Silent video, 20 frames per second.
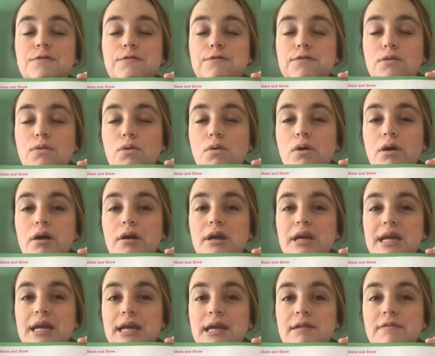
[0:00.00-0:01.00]
4
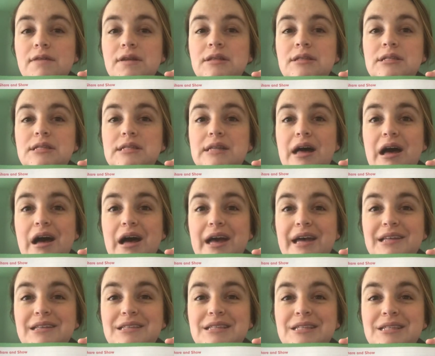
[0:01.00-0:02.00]
even
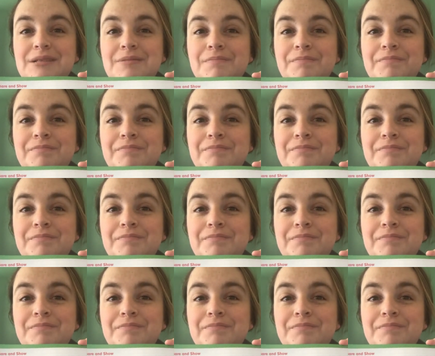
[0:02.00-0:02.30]
sides,